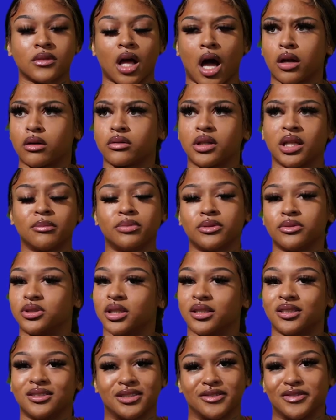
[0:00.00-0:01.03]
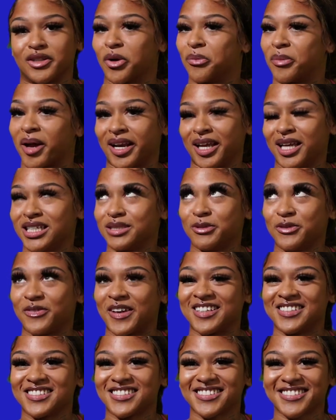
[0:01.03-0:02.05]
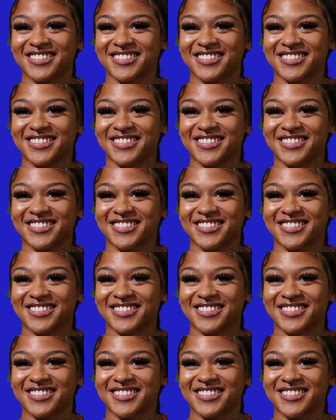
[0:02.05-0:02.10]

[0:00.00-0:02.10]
I don't think Blue's jealous of nobody. He's Blueface.